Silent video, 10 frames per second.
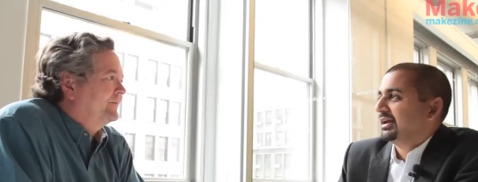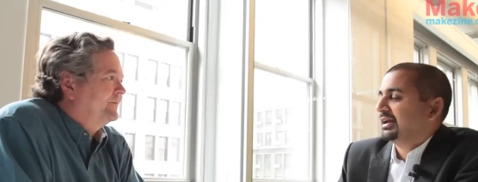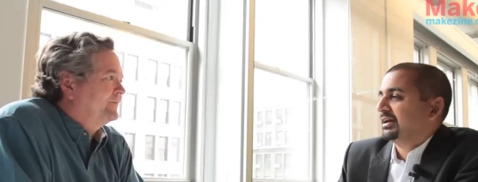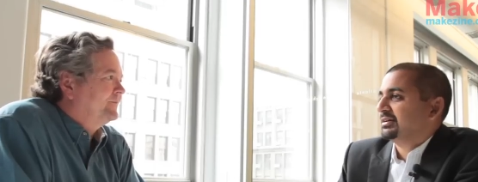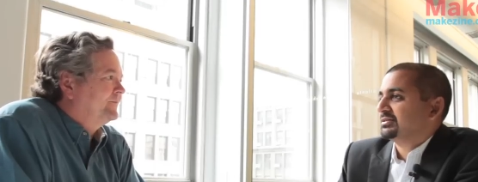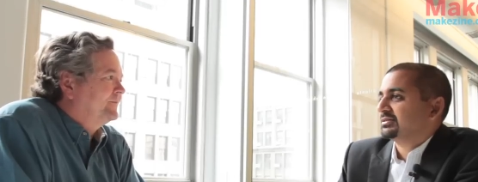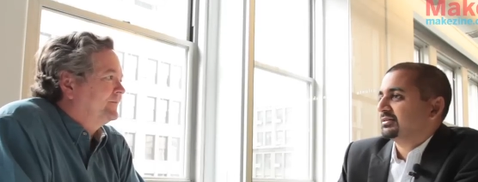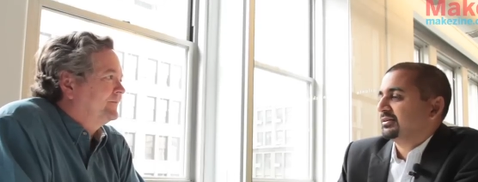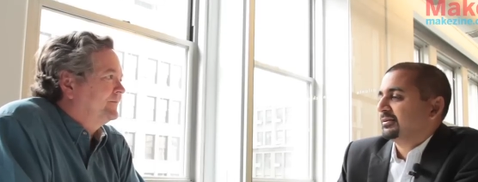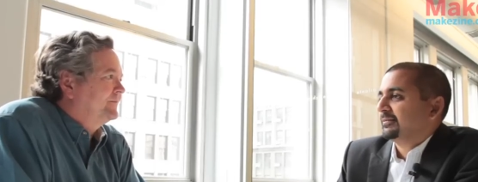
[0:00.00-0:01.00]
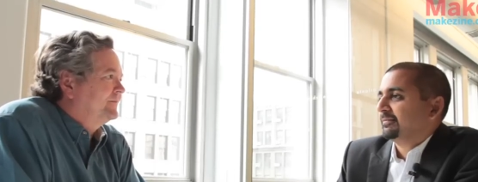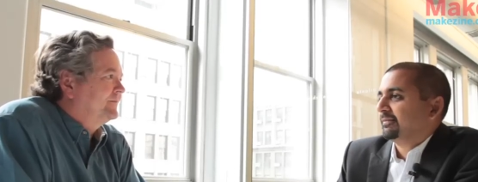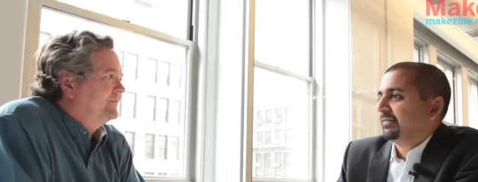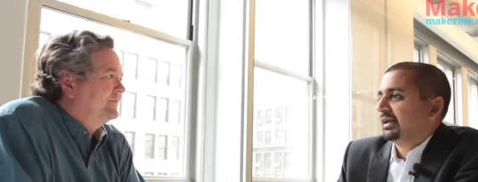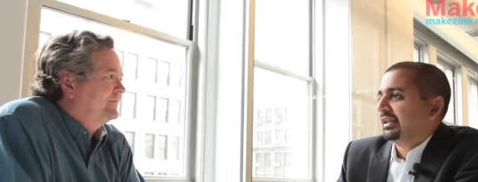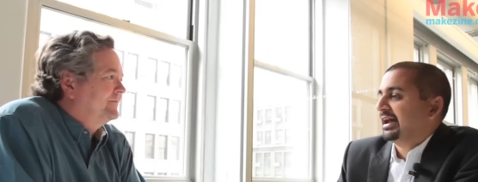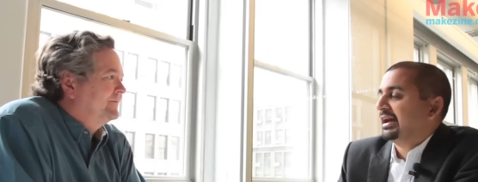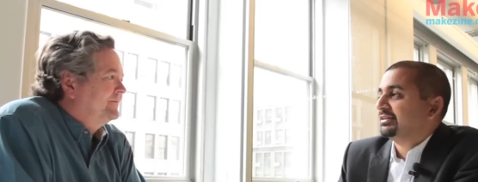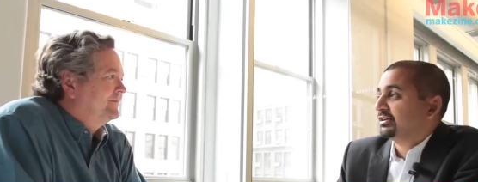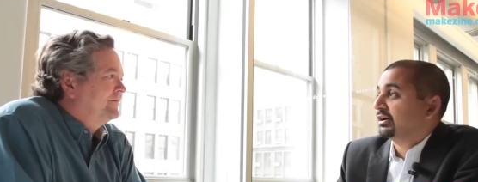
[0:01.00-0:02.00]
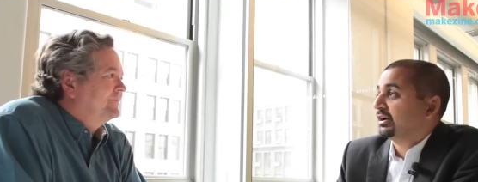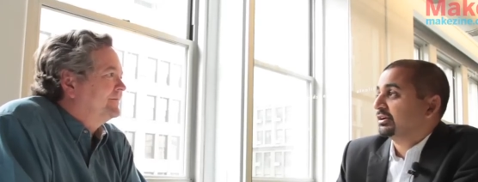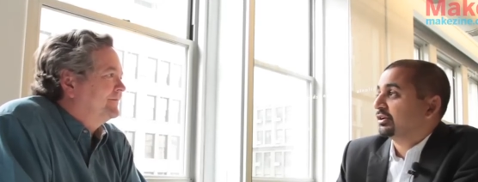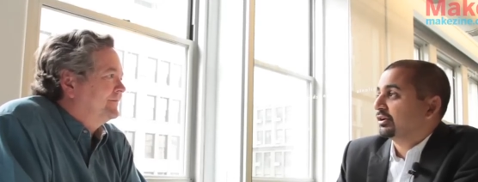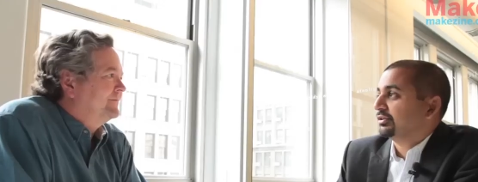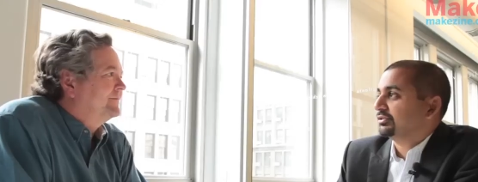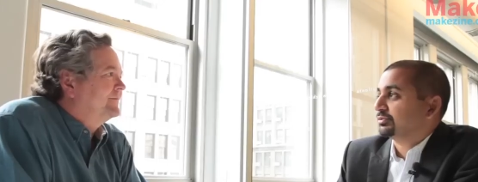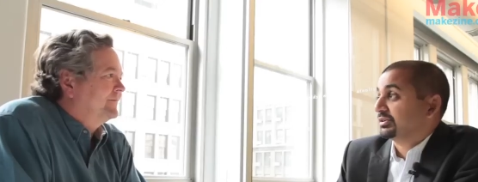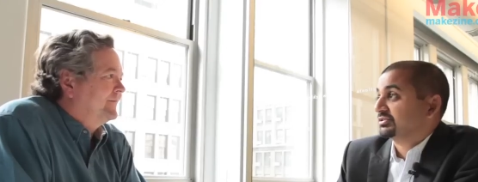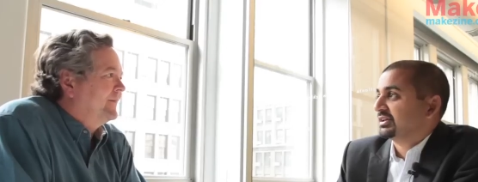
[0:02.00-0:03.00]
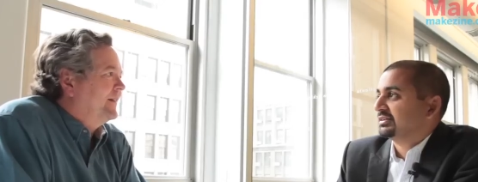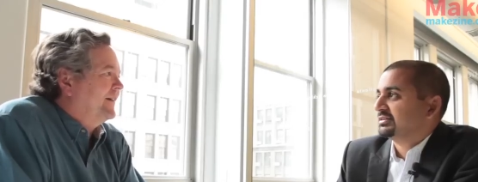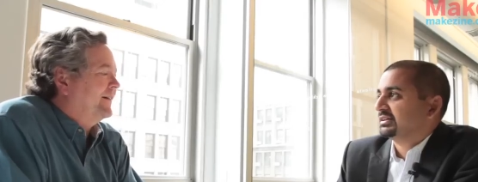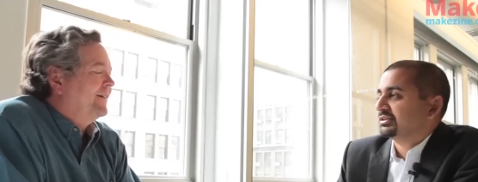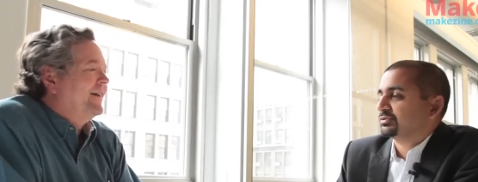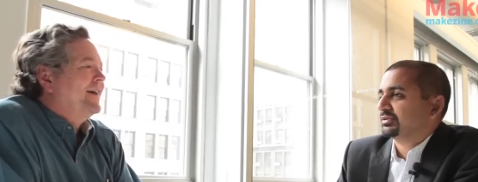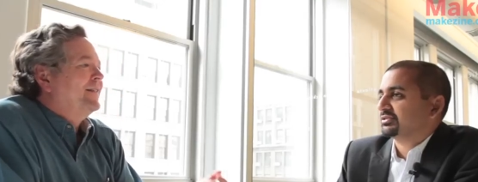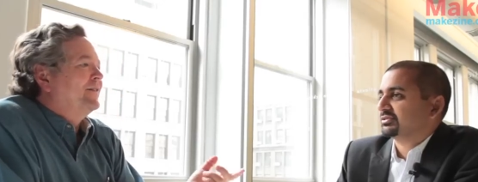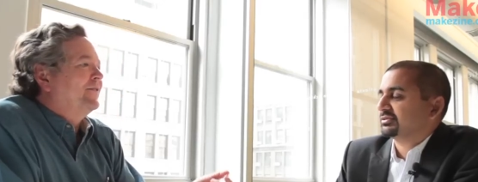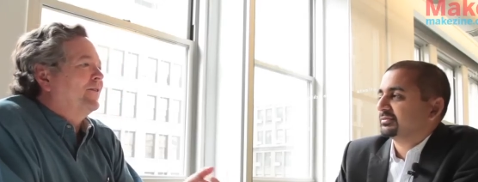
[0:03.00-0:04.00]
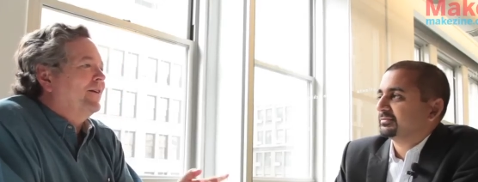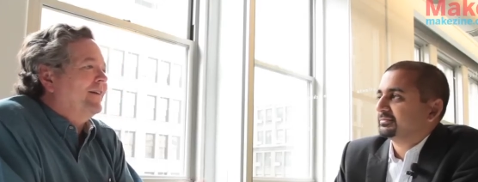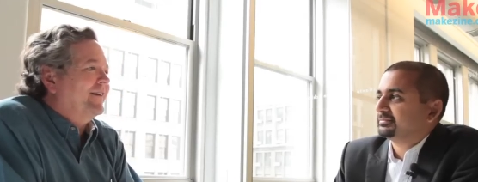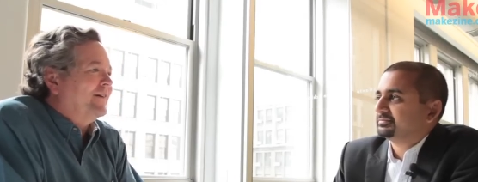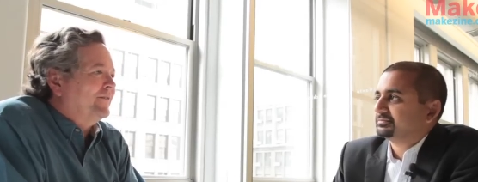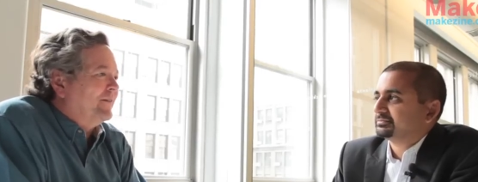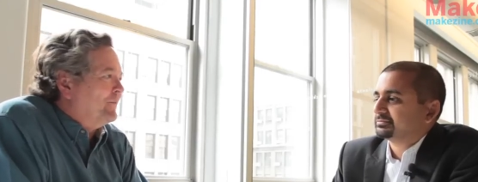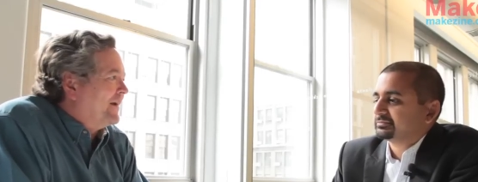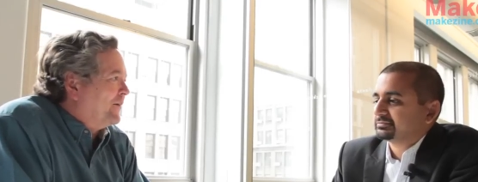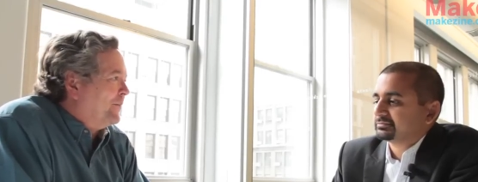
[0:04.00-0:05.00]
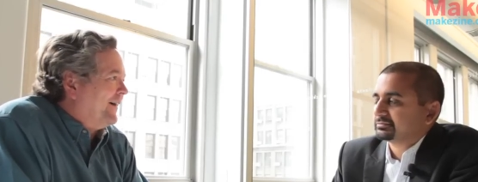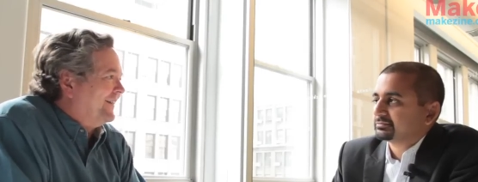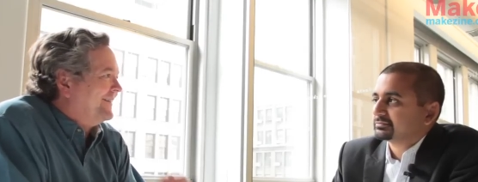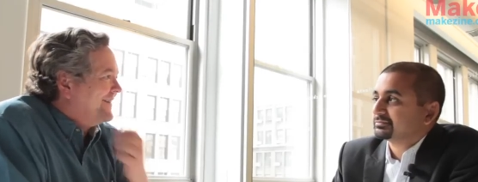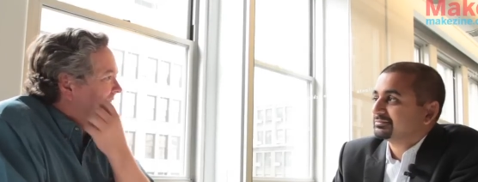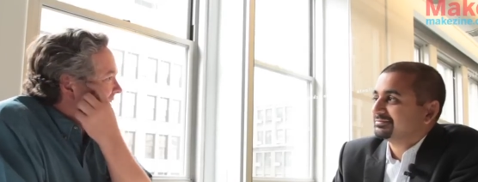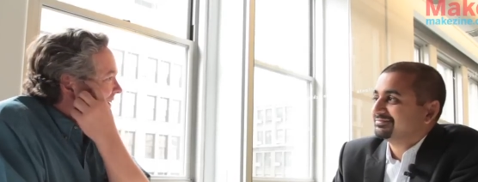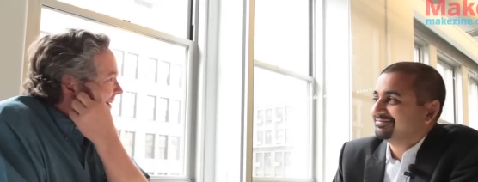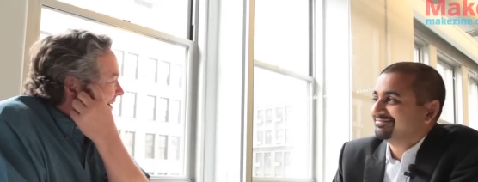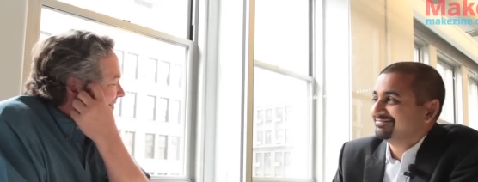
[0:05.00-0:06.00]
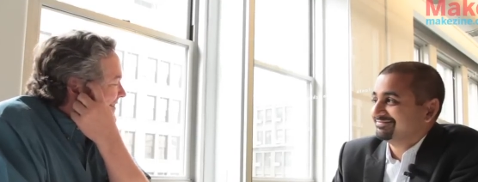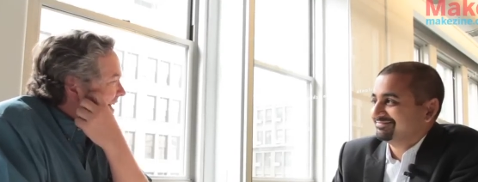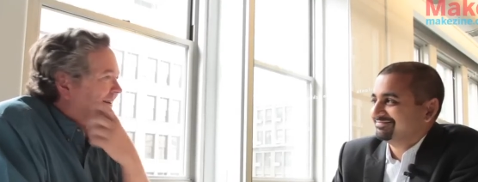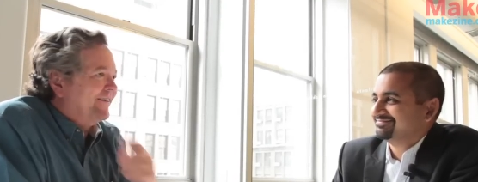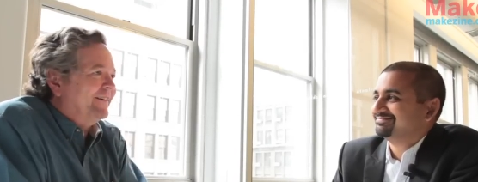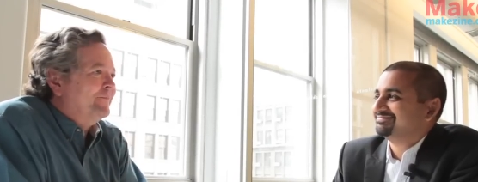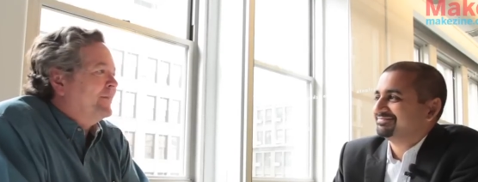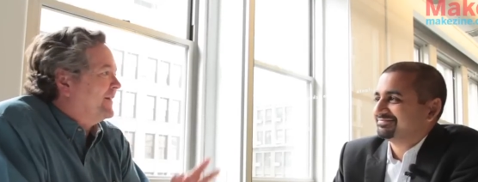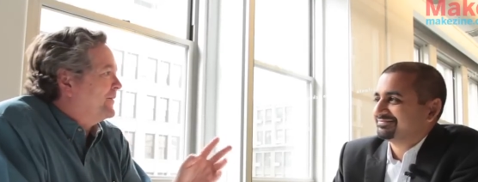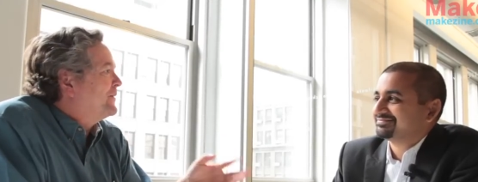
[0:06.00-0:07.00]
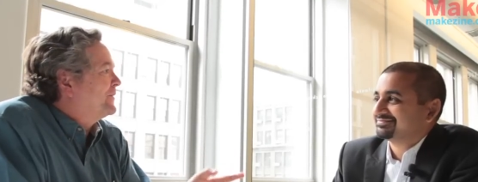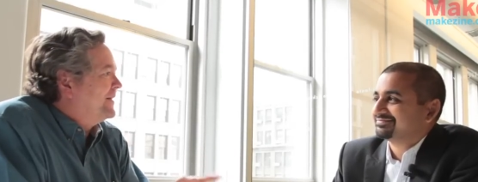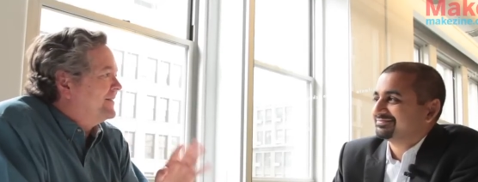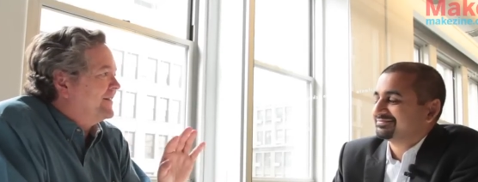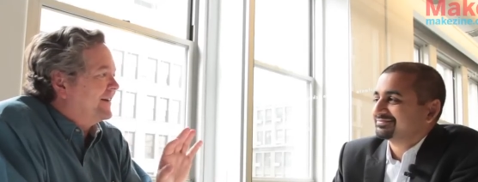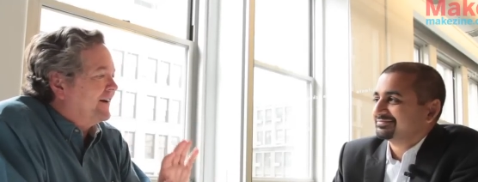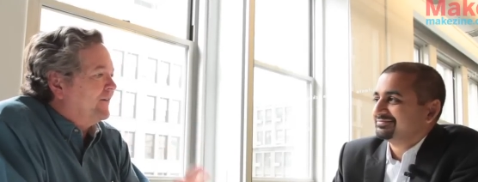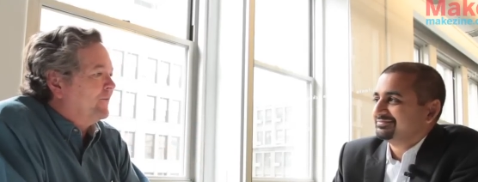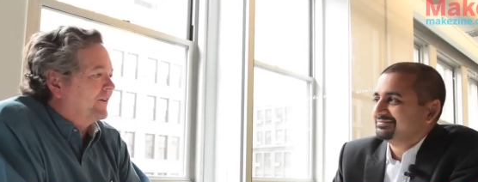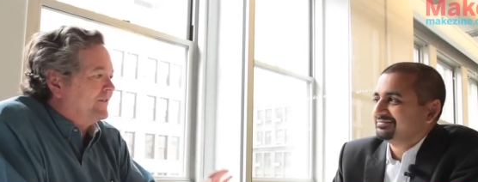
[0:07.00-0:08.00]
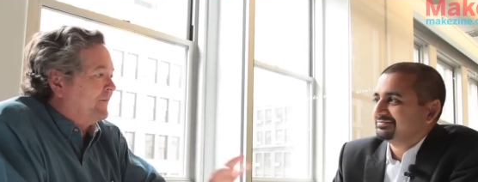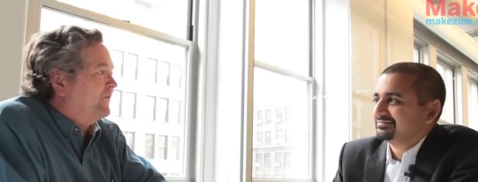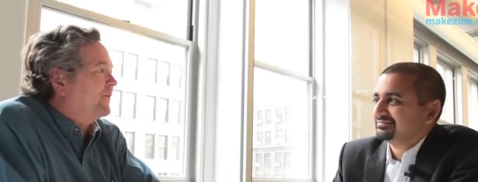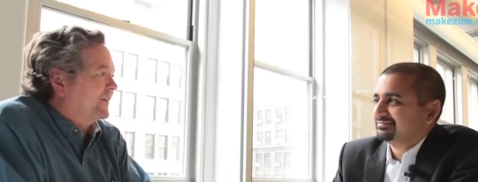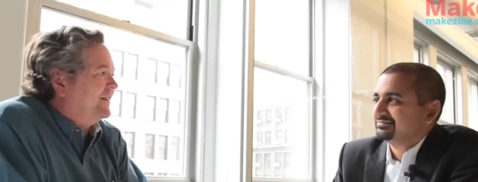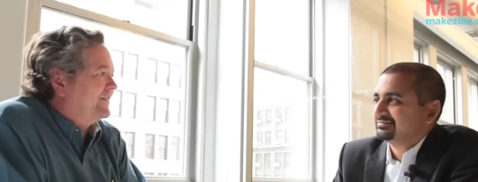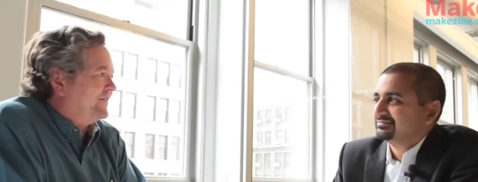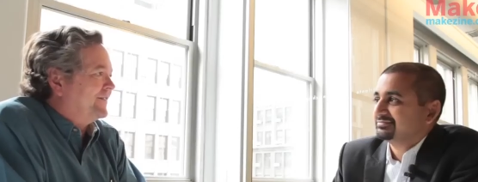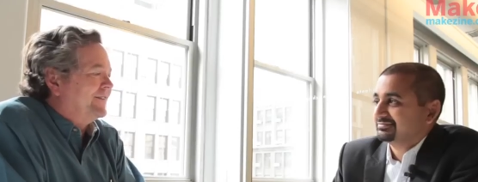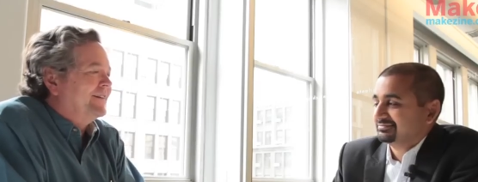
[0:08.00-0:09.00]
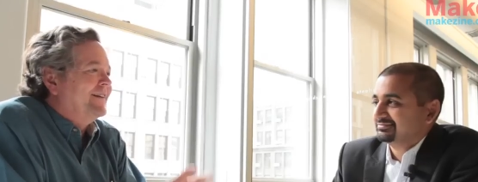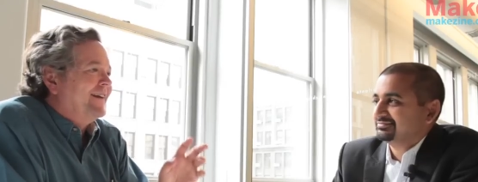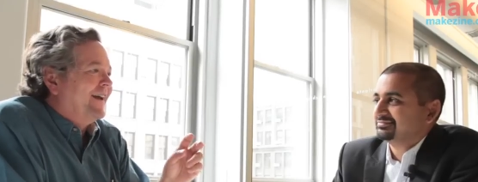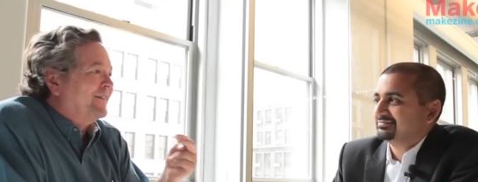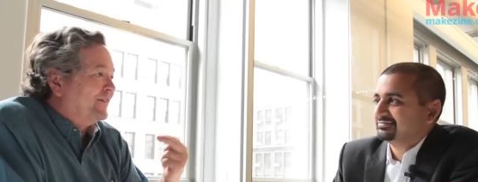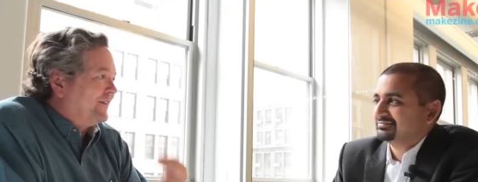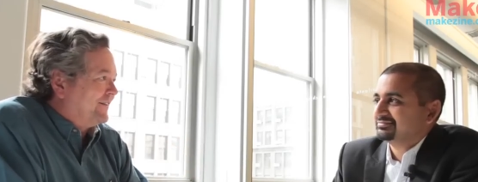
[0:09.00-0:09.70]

Speaker 1: and and had to incur those risks, had to take those risks. There's
Speaker 2: a great, I was at MakerBot uh, on mm. Saturday. They were, they were, teaching a workshop for teachers, mm. and the